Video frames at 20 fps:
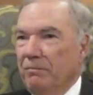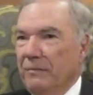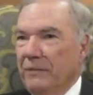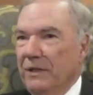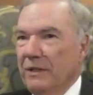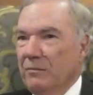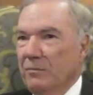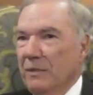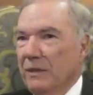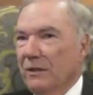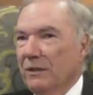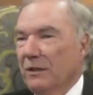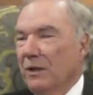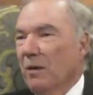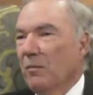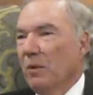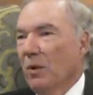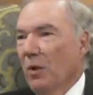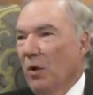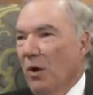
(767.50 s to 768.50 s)
get me to
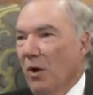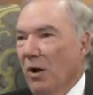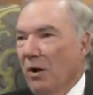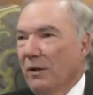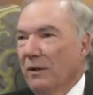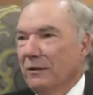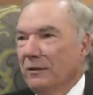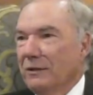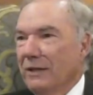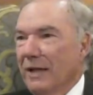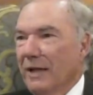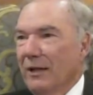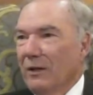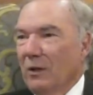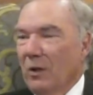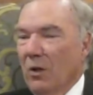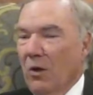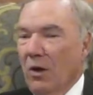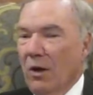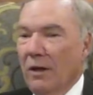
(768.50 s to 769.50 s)
come along and tag
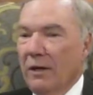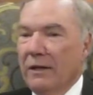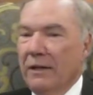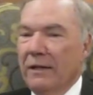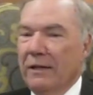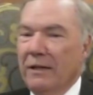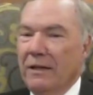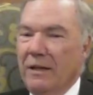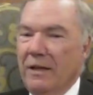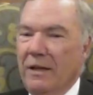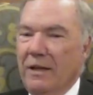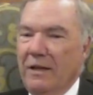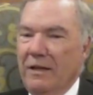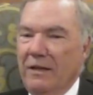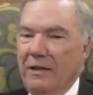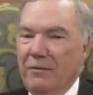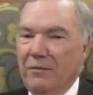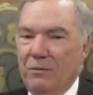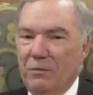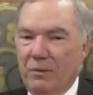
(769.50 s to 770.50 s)
along. And
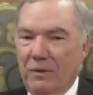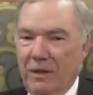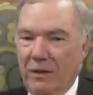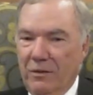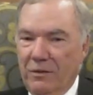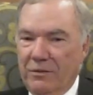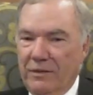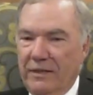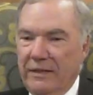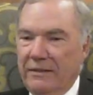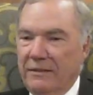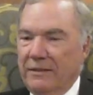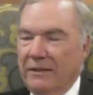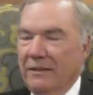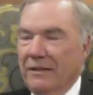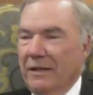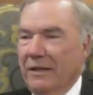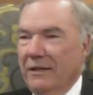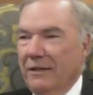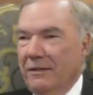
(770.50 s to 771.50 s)
even when I was
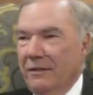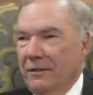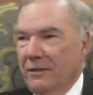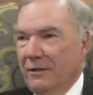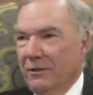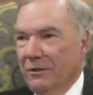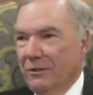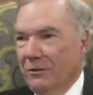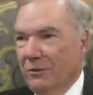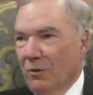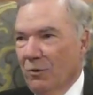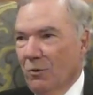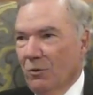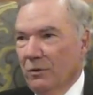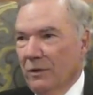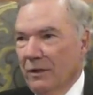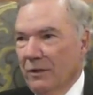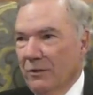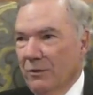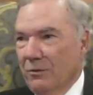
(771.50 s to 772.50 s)
18, 19 years
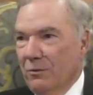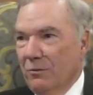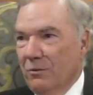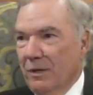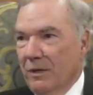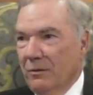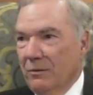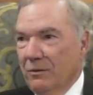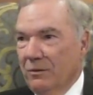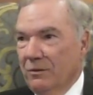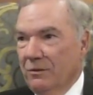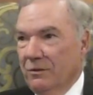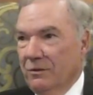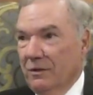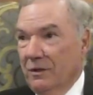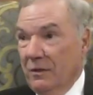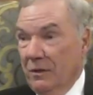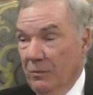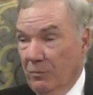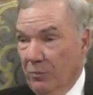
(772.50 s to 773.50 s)
old, I knew I
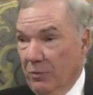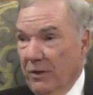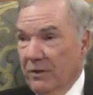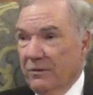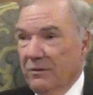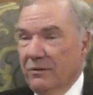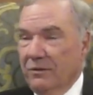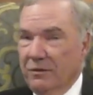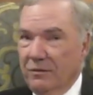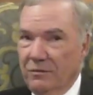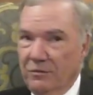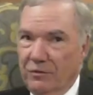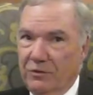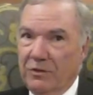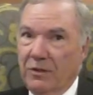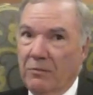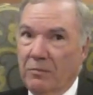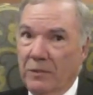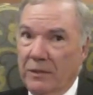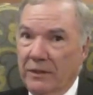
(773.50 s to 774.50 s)
was in the presence of
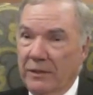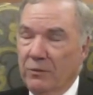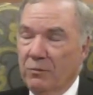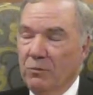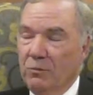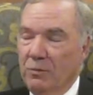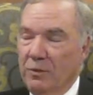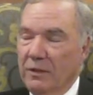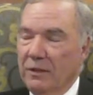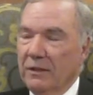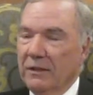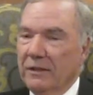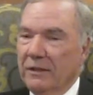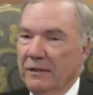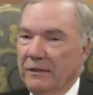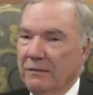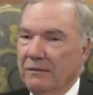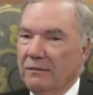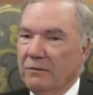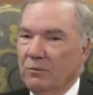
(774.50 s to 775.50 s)
somebody
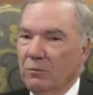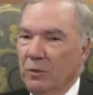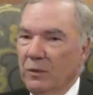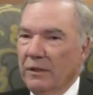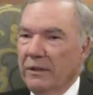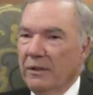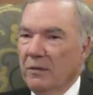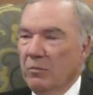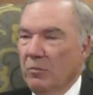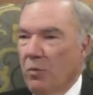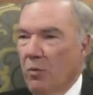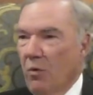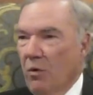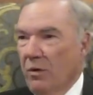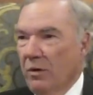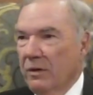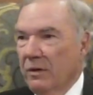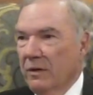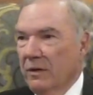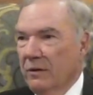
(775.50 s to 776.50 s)
really, really
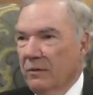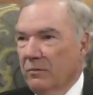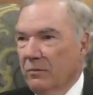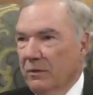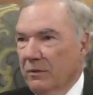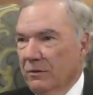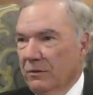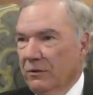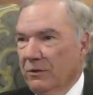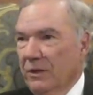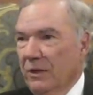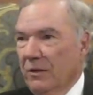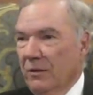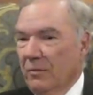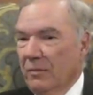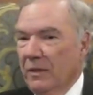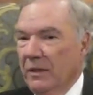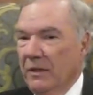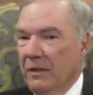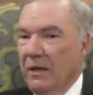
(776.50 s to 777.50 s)
important and a real
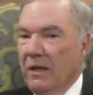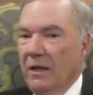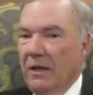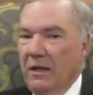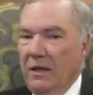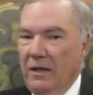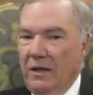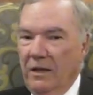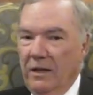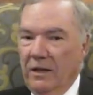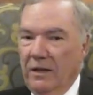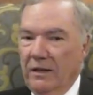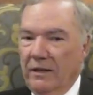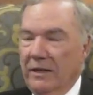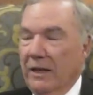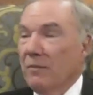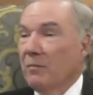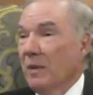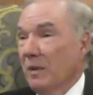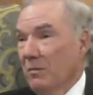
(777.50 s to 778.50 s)
gentleman. And I
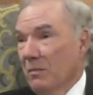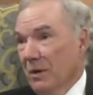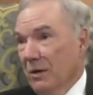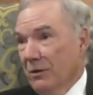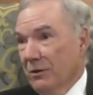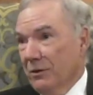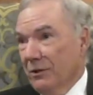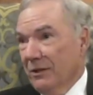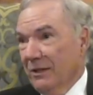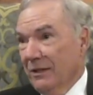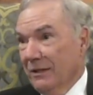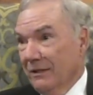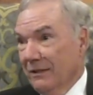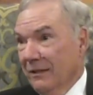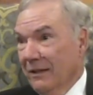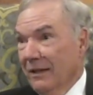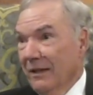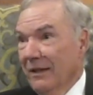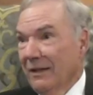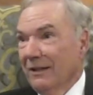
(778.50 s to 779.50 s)
kept my mouth
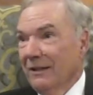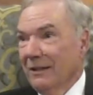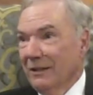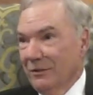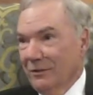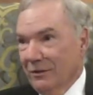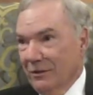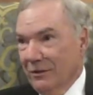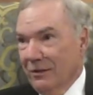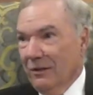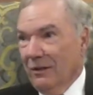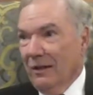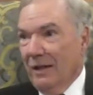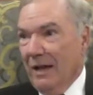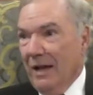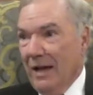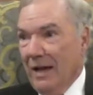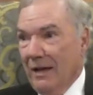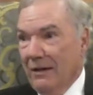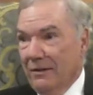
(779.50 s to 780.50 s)
shut, and I listened a
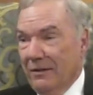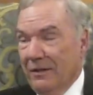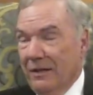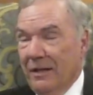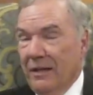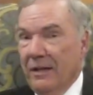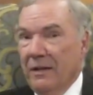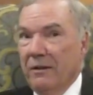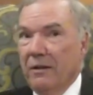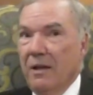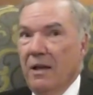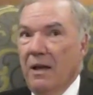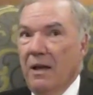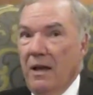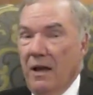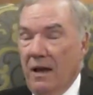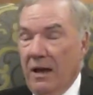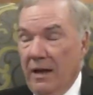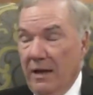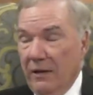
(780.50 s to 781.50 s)
lot, and
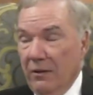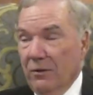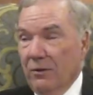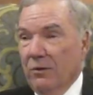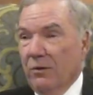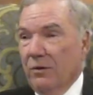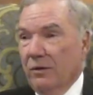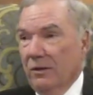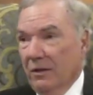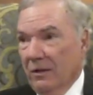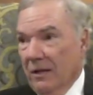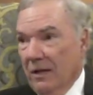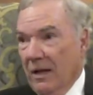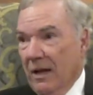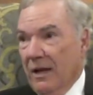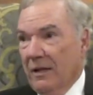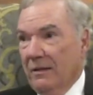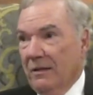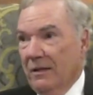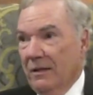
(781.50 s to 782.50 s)
I learned a
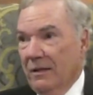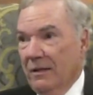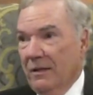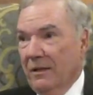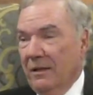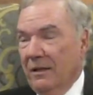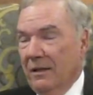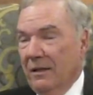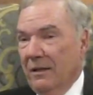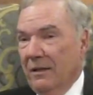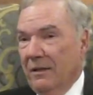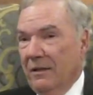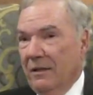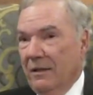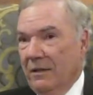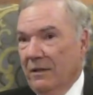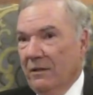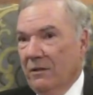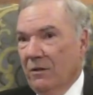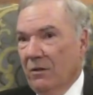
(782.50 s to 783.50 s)
lot.
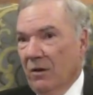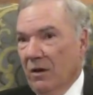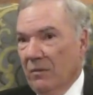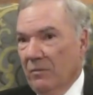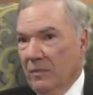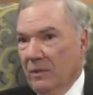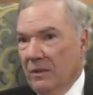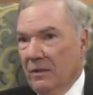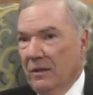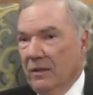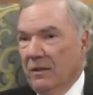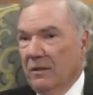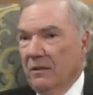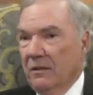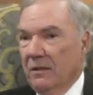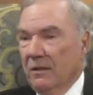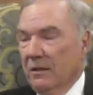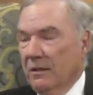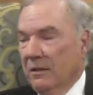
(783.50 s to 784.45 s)
He taught me, and